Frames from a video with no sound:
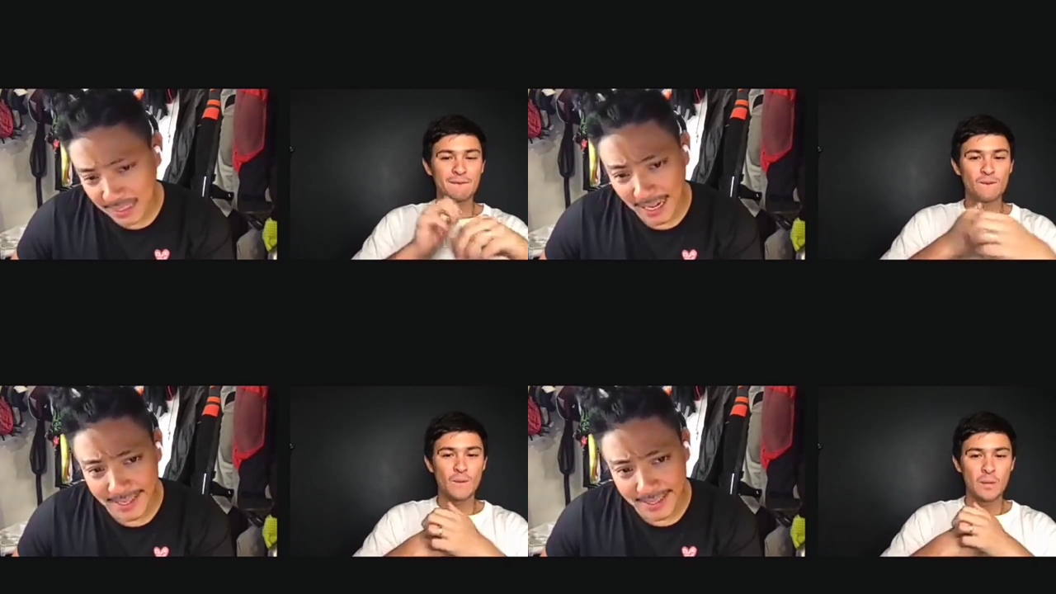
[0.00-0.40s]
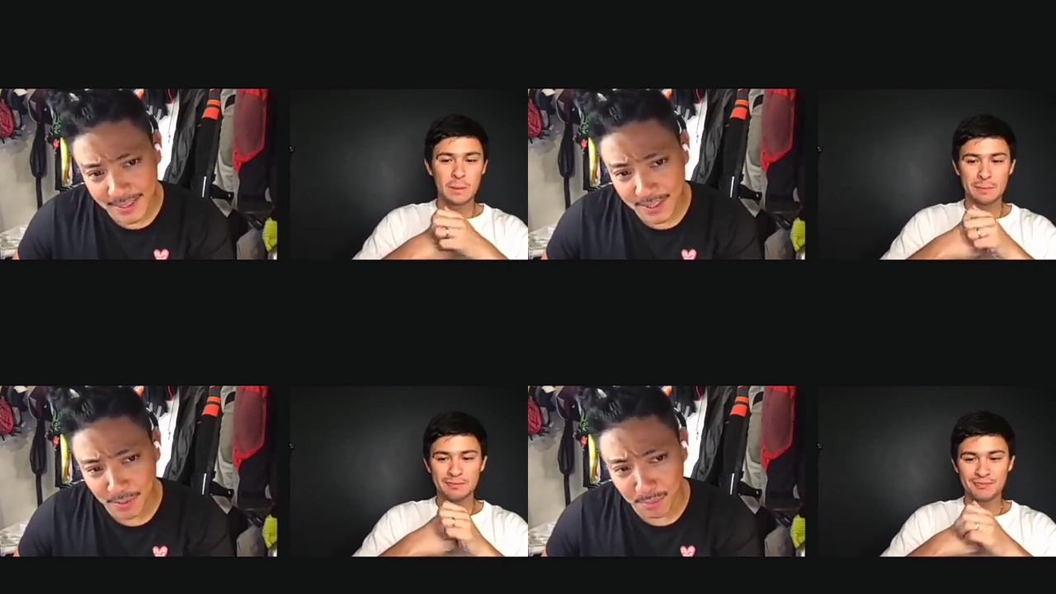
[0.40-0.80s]

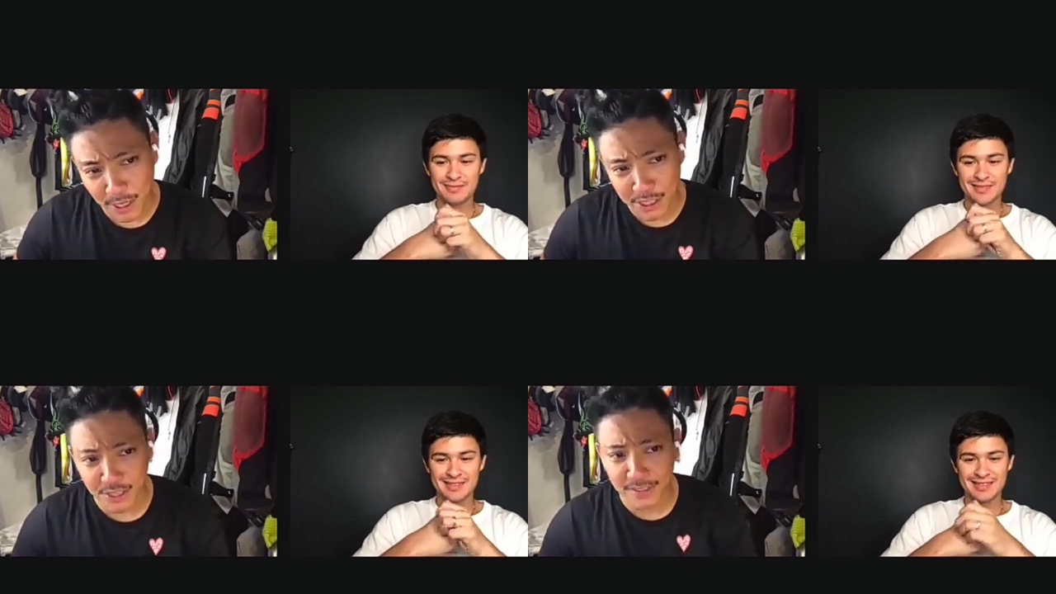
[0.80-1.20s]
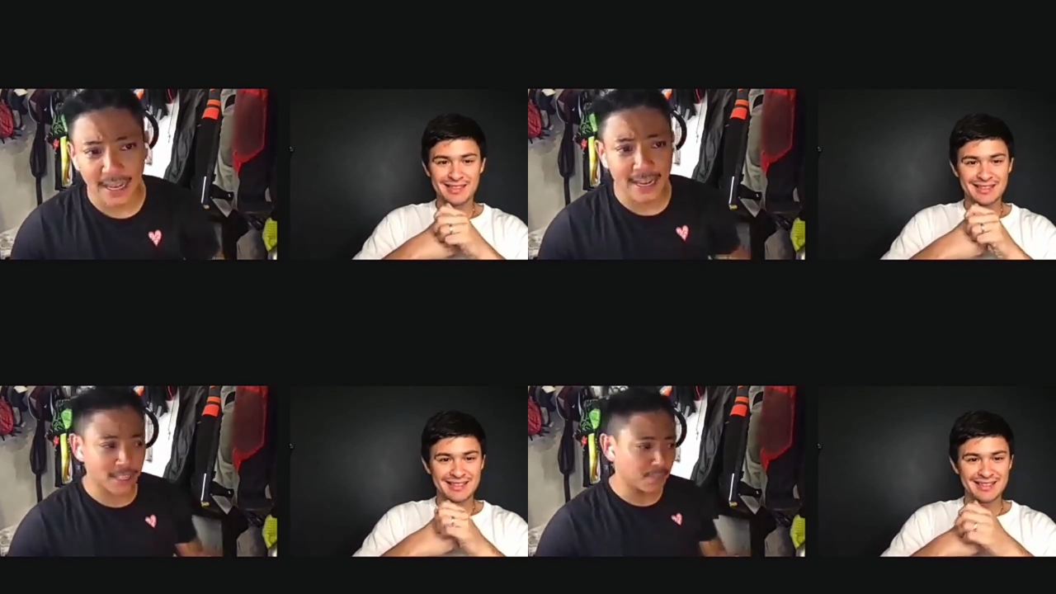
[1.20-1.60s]
Speaker 1: tights, compression
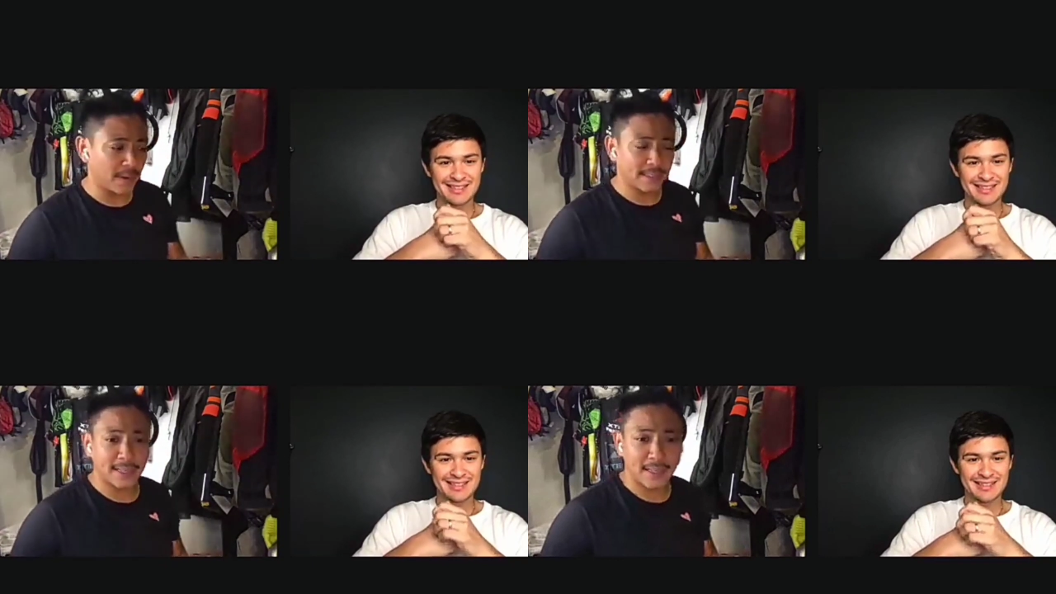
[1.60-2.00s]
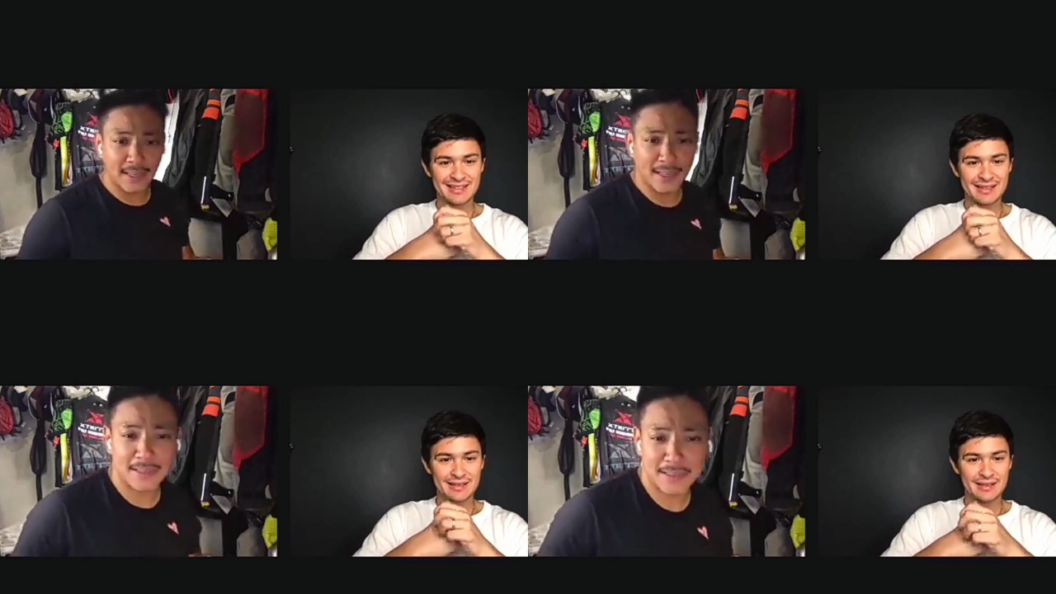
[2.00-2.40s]
tights, but
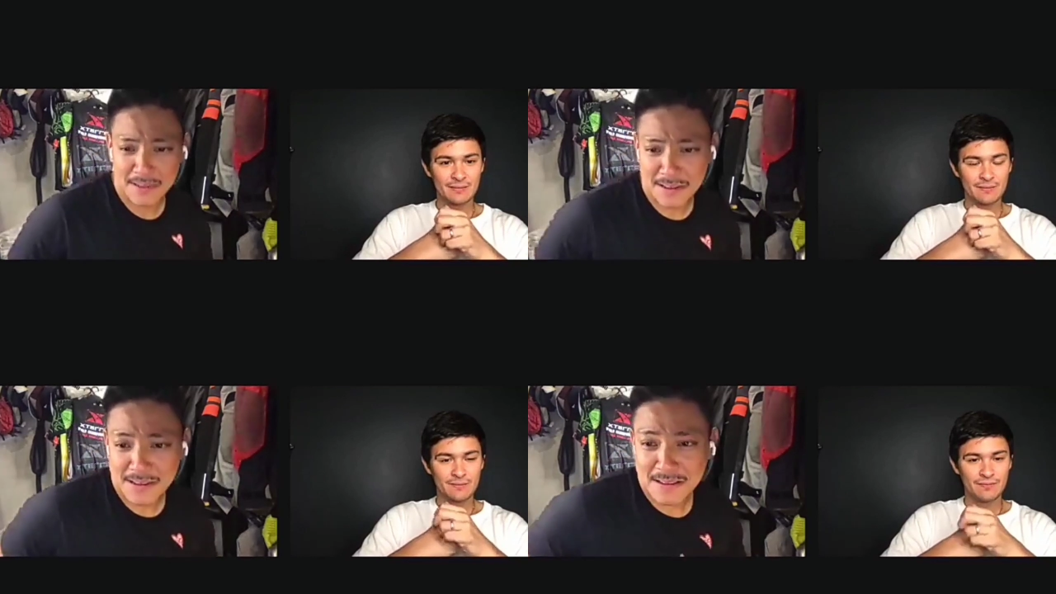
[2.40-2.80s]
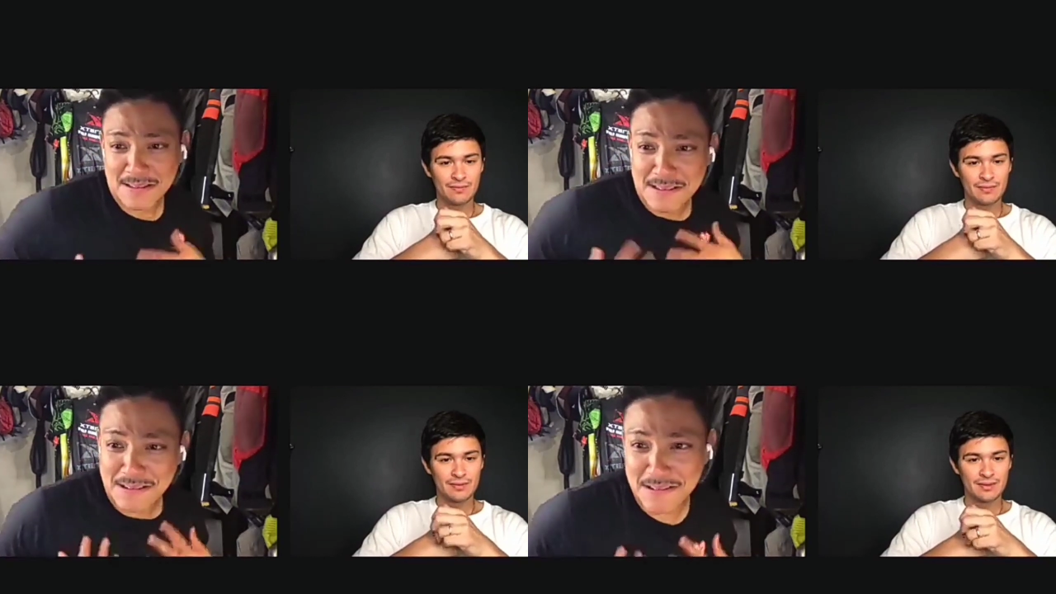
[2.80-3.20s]
I
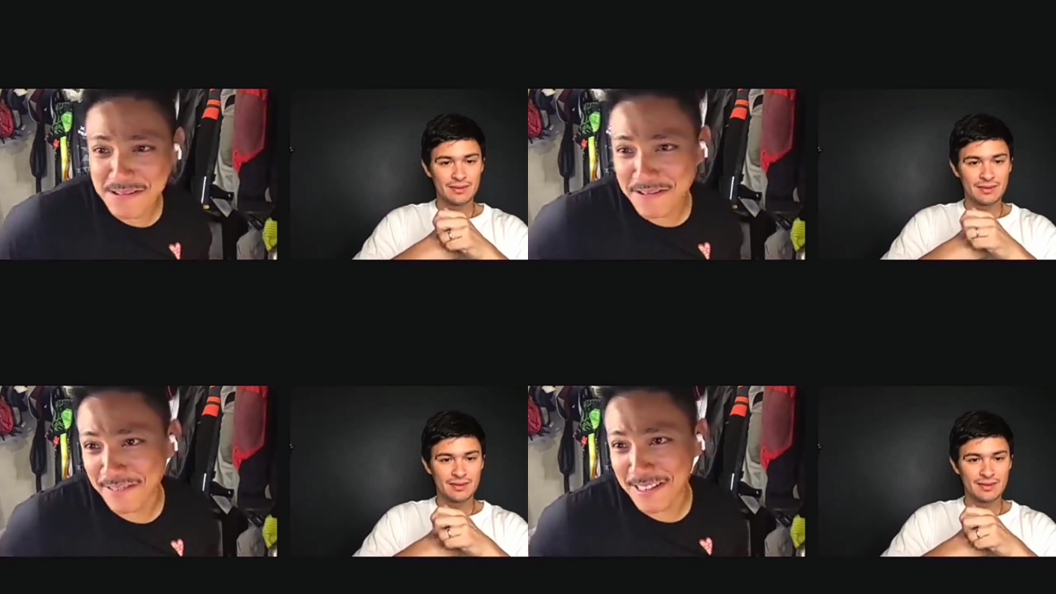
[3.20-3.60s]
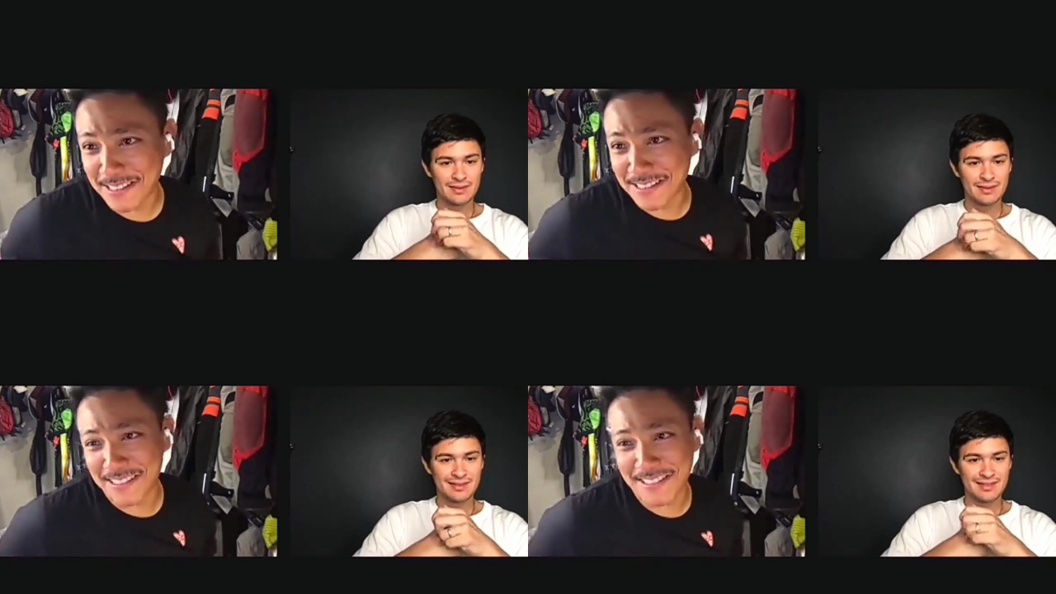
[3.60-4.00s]
don't know if I
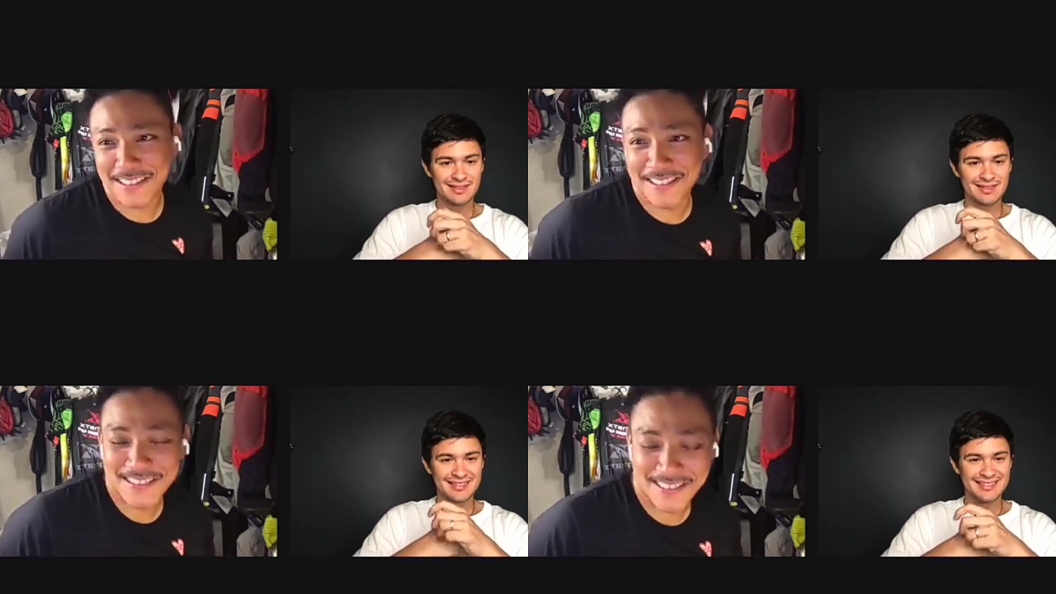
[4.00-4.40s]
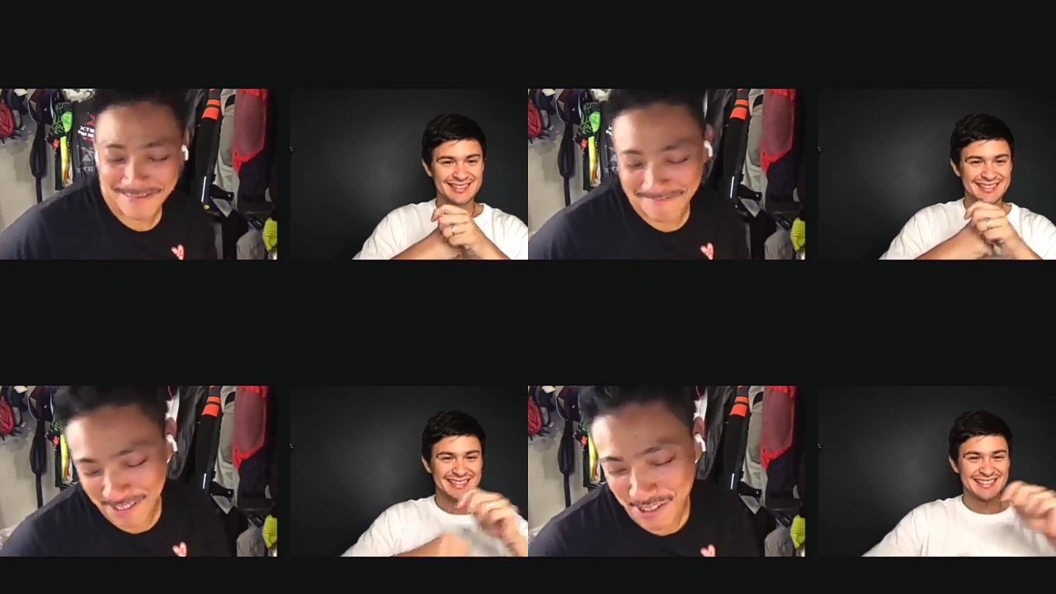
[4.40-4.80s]
can
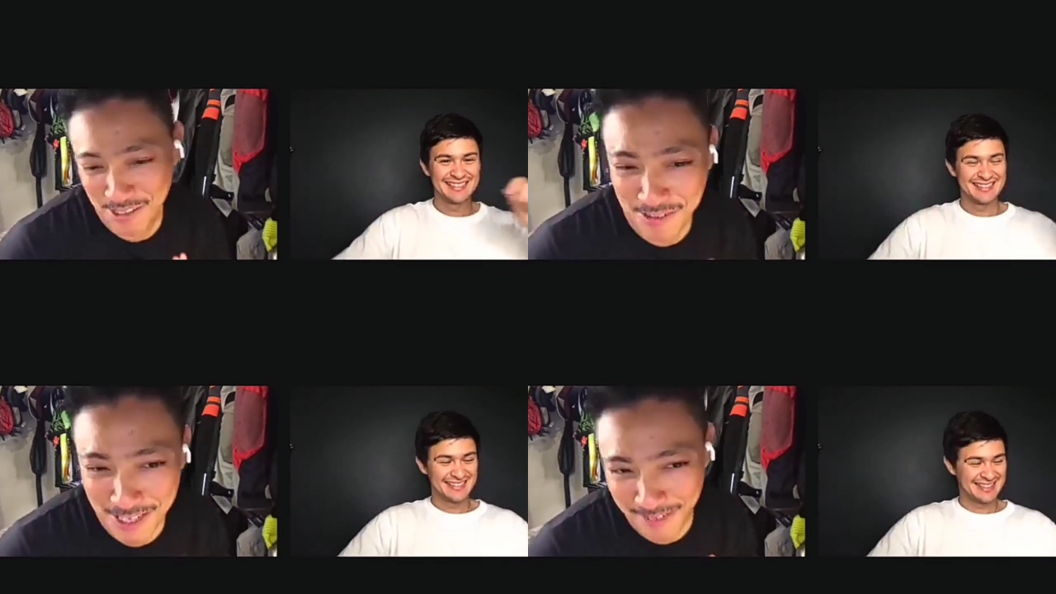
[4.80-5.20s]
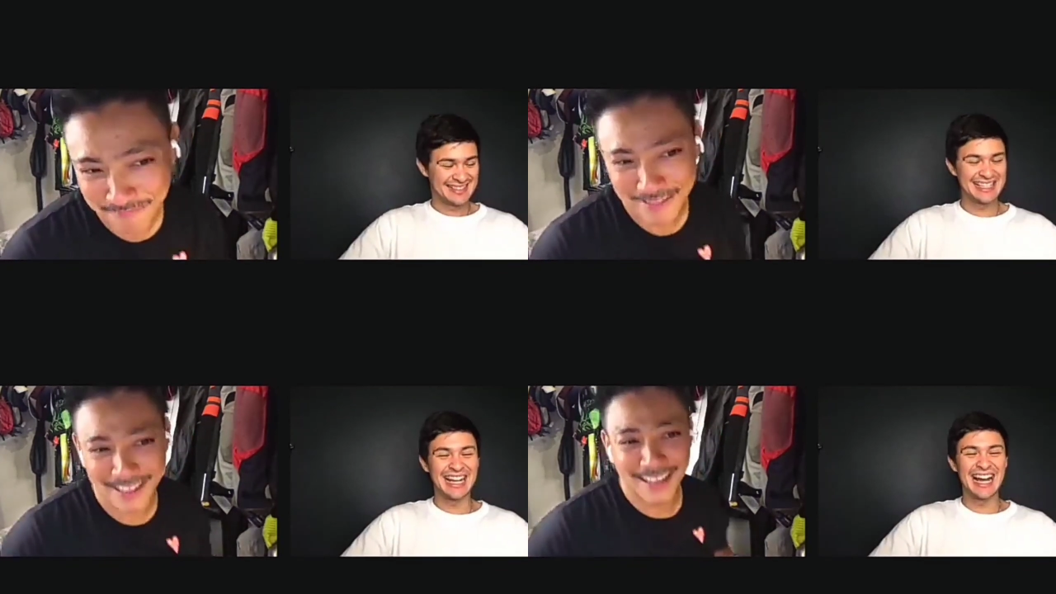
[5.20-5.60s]
show off my